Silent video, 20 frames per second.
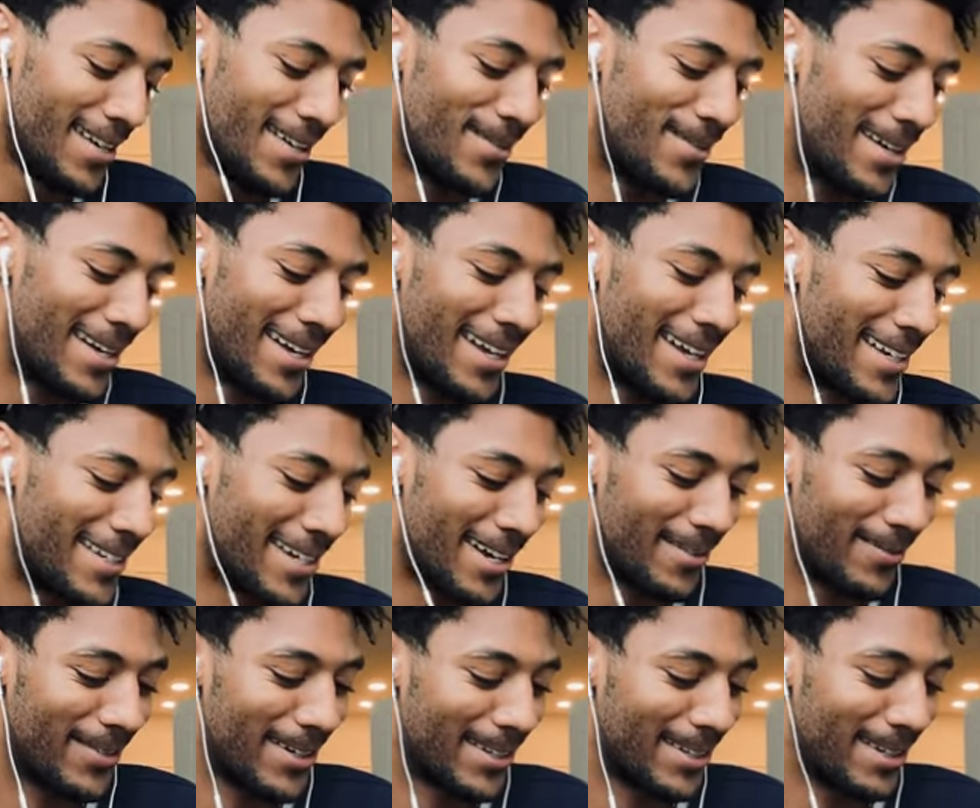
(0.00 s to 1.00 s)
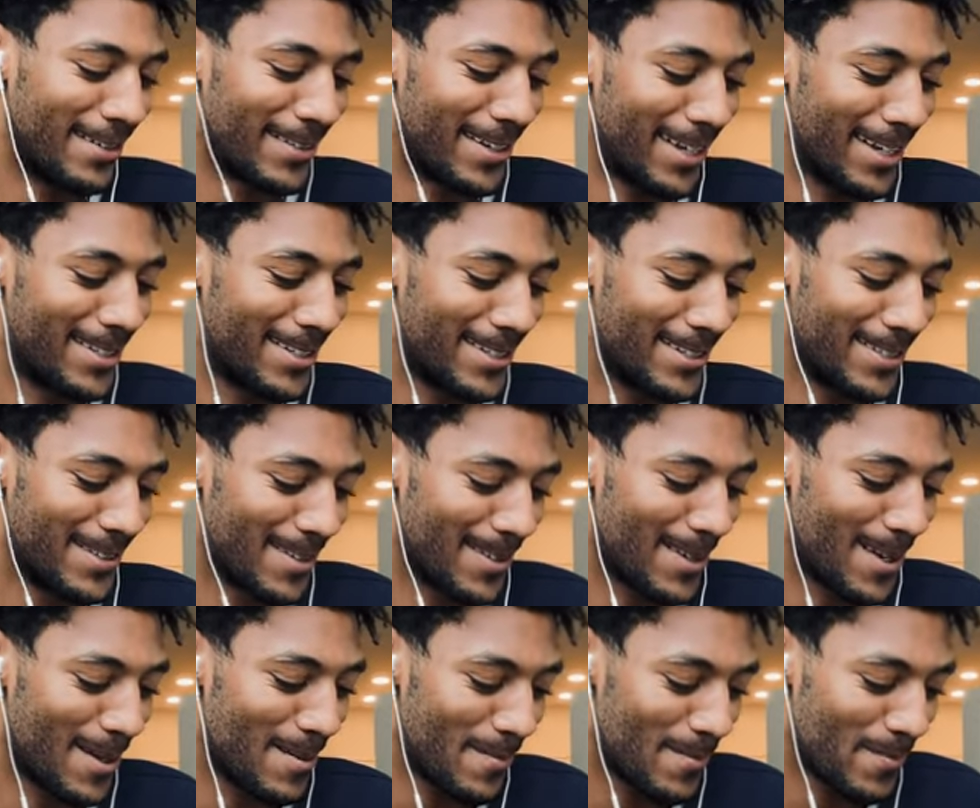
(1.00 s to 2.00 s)
Why they got y'all fucked up, Cancer?
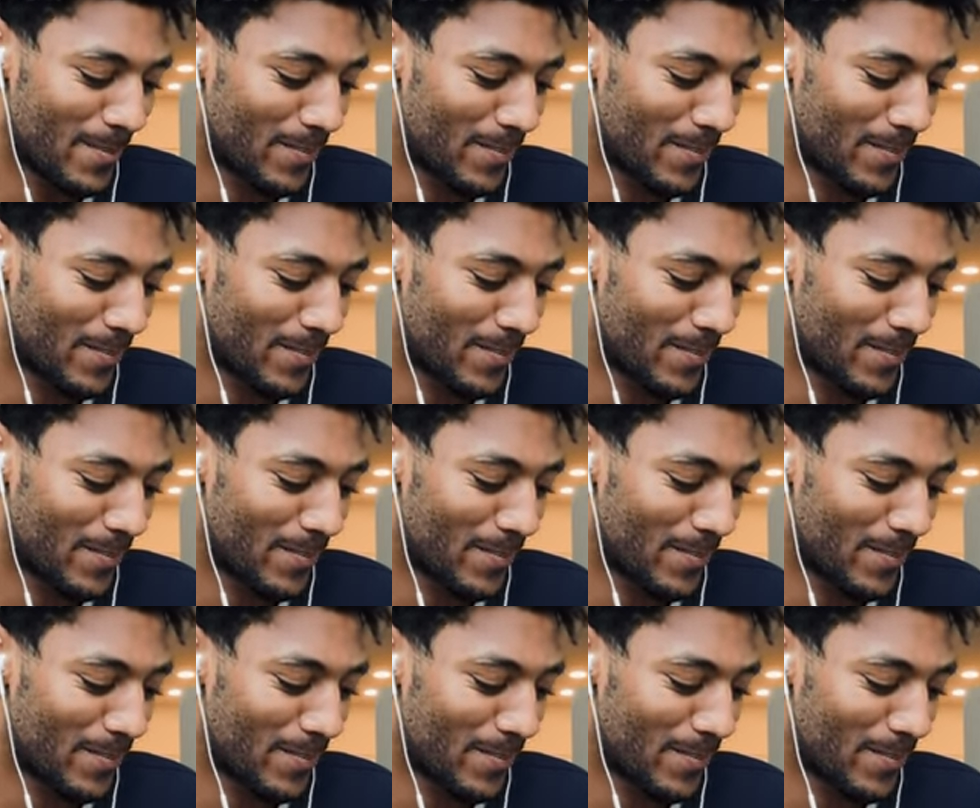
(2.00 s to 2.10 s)
Okay?